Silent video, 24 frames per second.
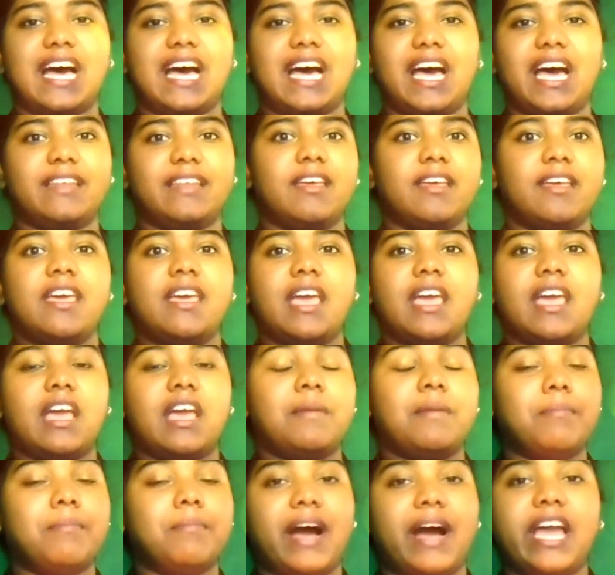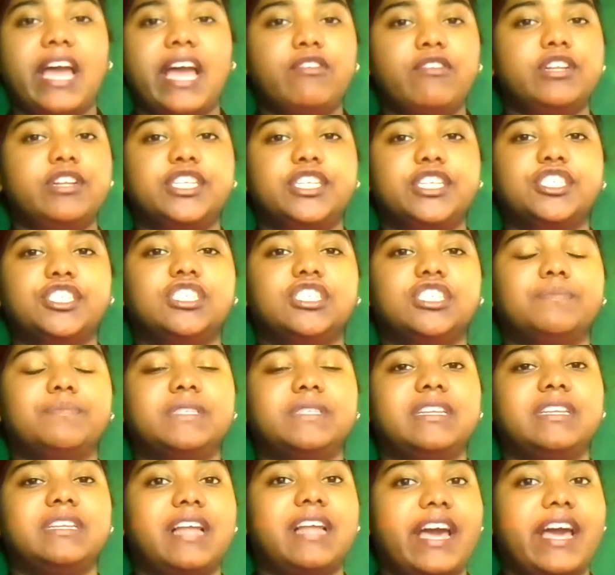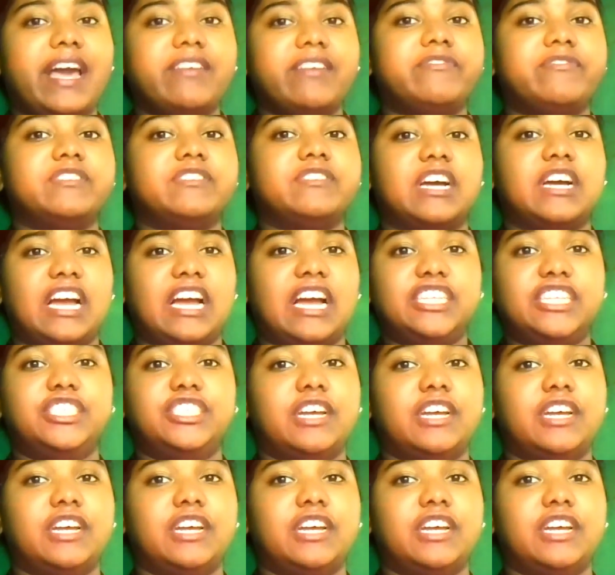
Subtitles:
And in my relationships in life, I